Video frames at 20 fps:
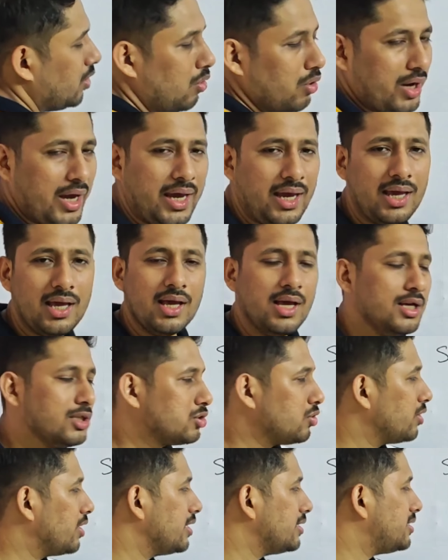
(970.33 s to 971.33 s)
Okay,
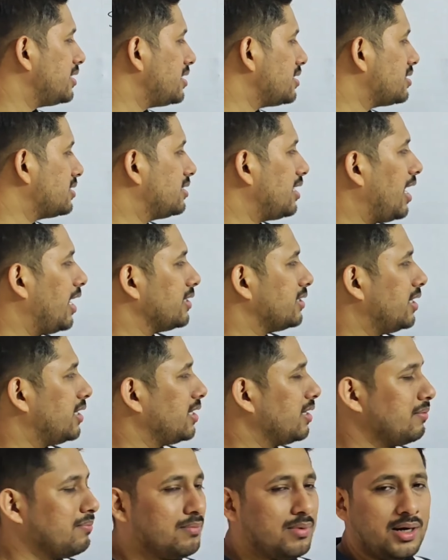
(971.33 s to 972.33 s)
so this is the other
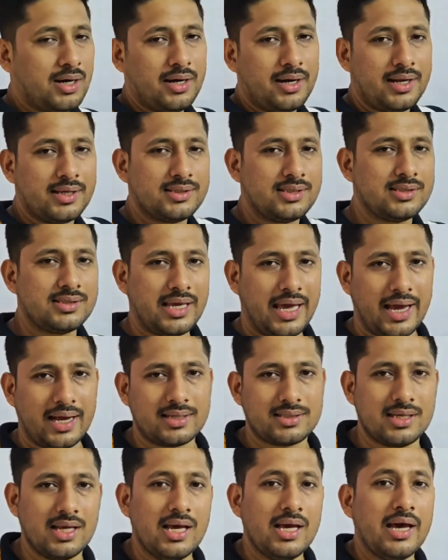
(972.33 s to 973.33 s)
number, this is
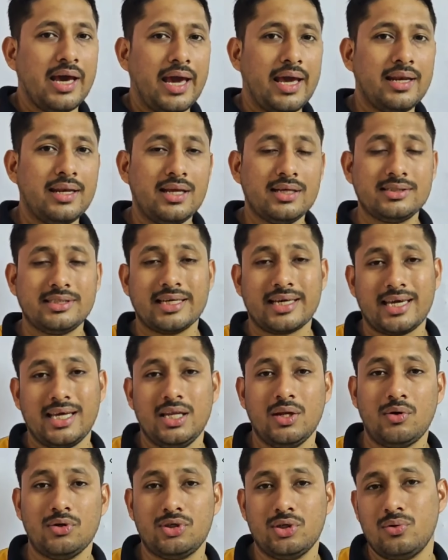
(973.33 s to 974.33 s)
x, and the second
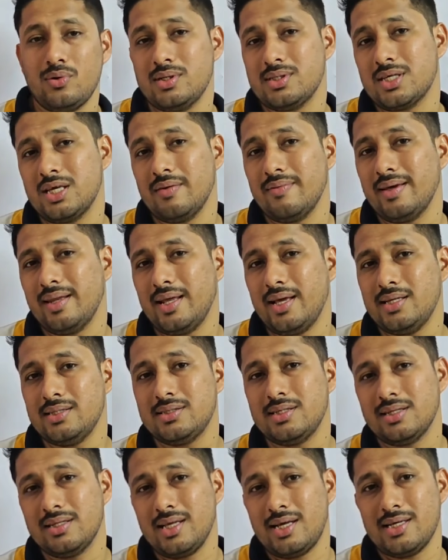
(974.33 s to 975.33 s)
equation was given
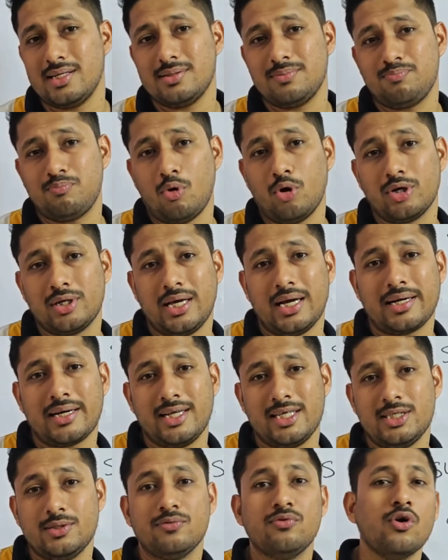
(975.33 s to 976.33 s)
as the product
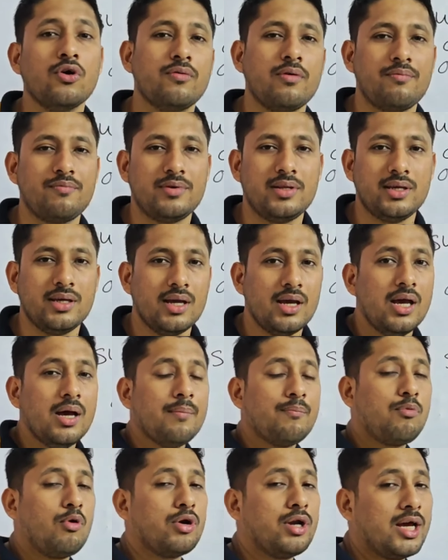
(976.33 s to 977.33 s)
is
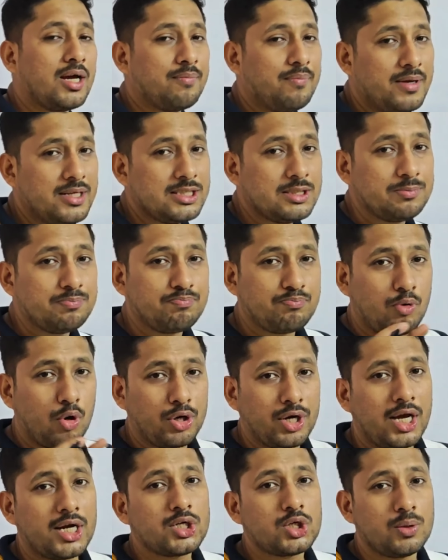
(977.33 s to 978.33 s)
450. Product means
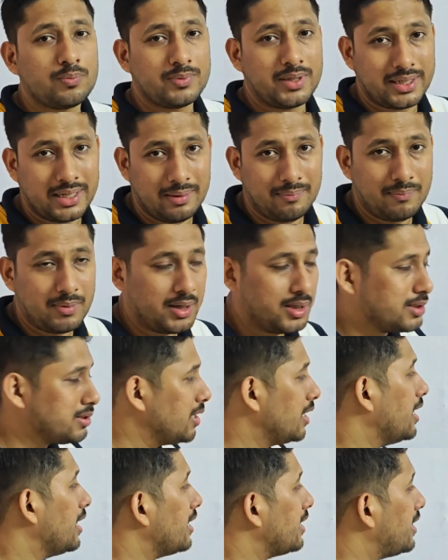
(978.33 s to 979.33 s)
product of the
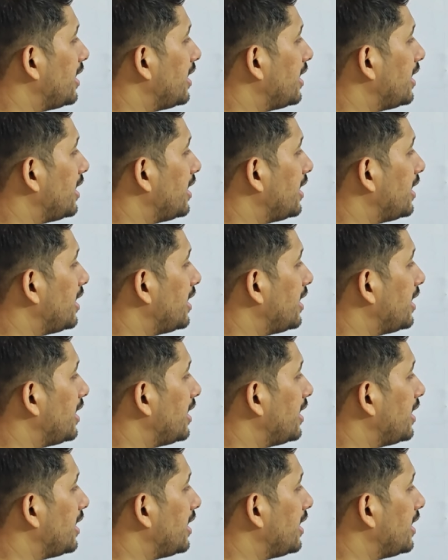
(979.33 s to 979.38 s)
numbers.